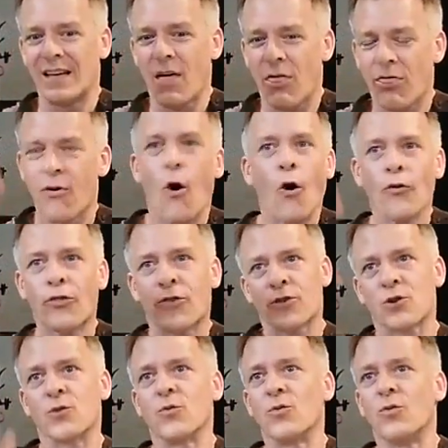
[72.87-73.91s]
thought
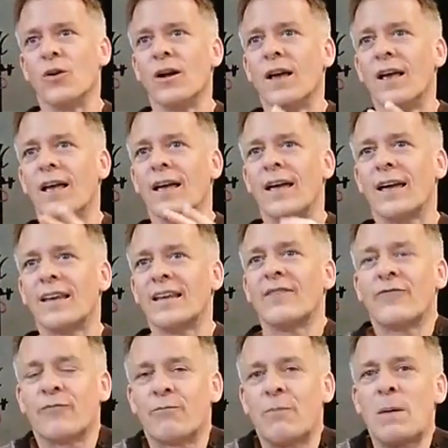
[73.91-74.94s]
through, and
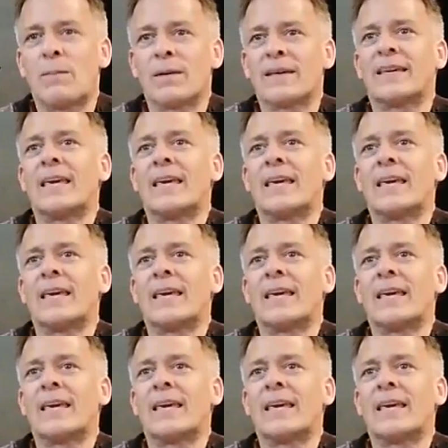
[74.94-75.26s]
if people